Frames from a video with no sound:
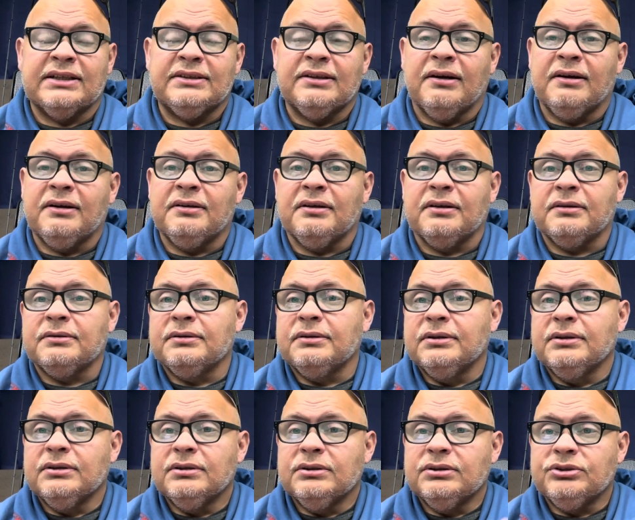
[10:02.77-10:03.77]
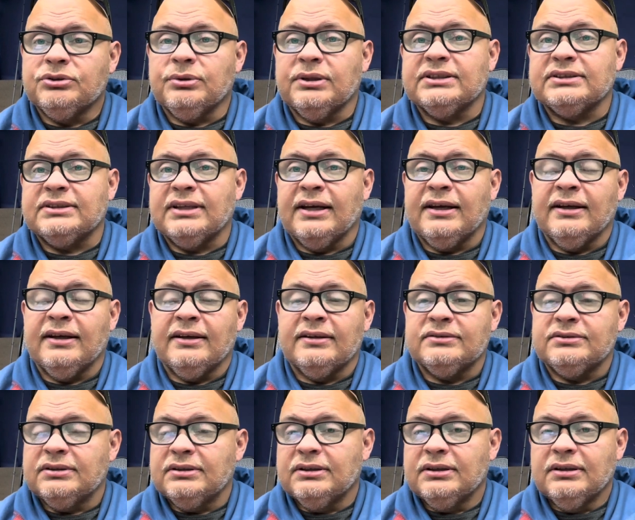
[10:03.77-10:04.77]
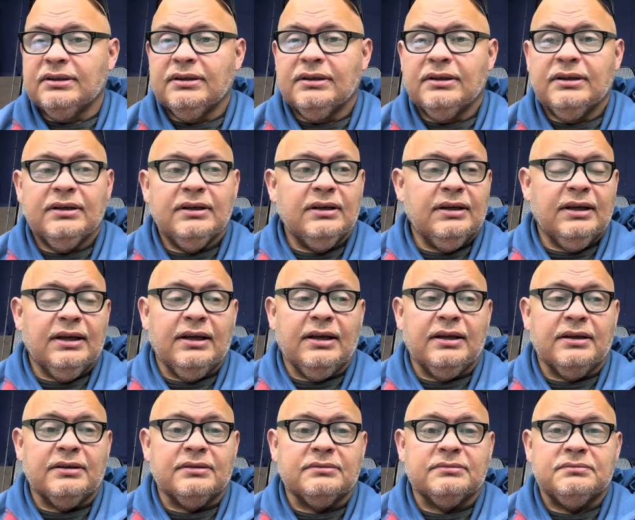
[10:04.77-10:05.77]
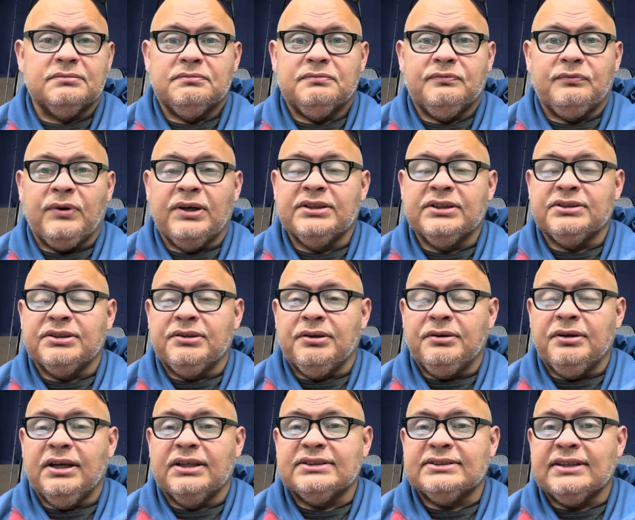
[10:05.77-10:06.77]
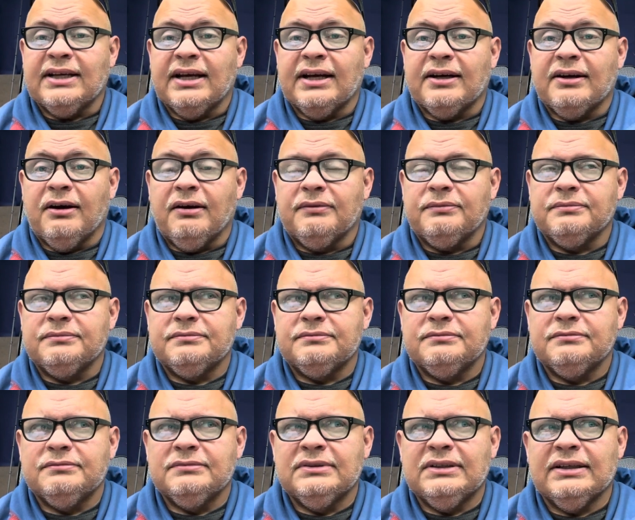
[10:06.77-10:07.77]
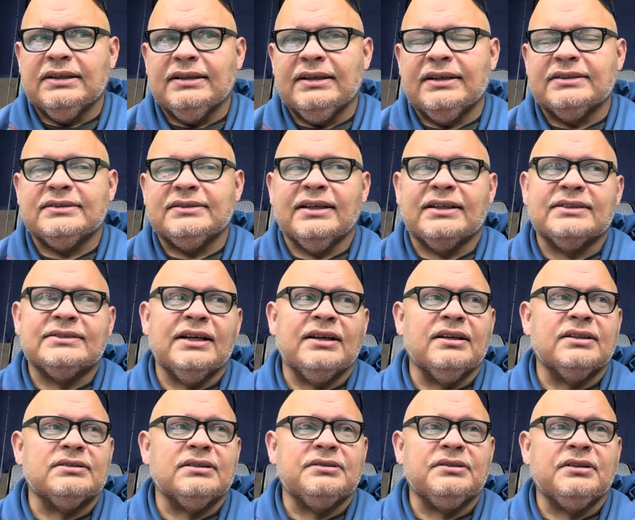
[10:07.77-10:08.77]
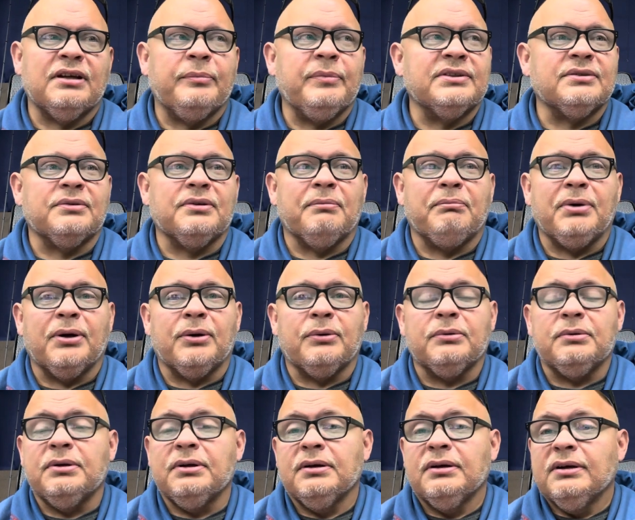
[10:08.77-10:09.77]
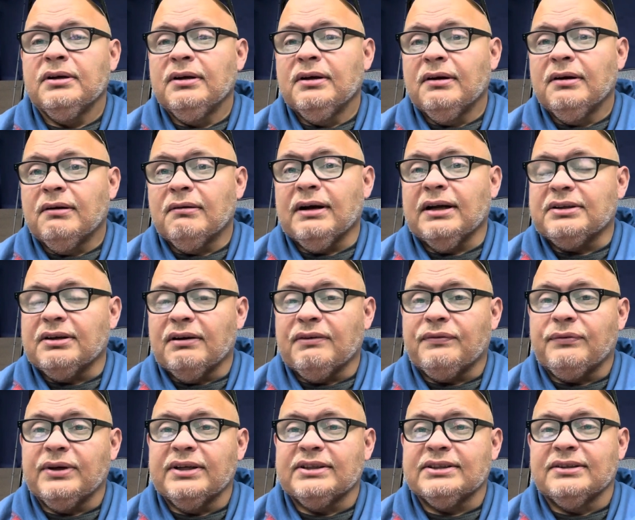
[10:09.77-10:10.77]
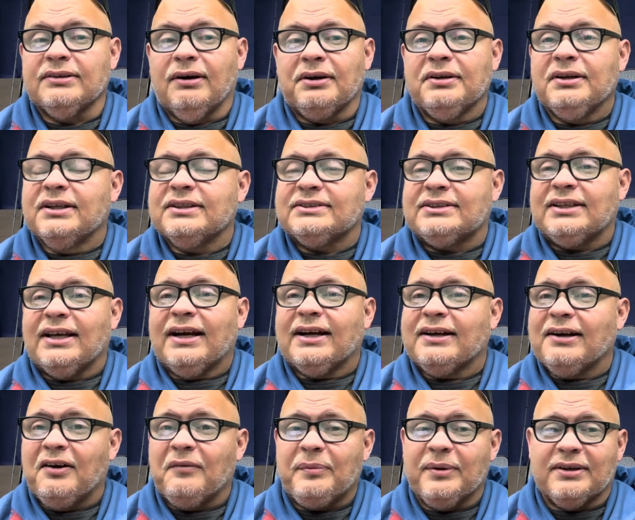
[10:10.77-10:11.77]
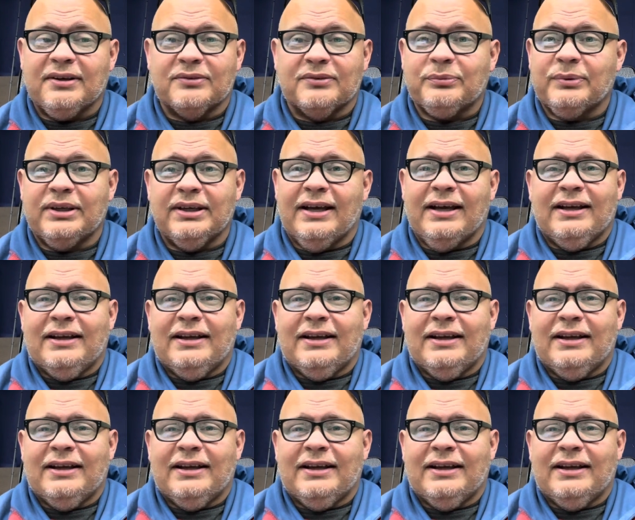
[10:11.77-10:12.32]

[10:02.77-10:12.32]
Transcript: there in the tree stands and freezing their nutsack off. Well, I guess they could say us dummies on the boat are out there freezing our nutsack off because we,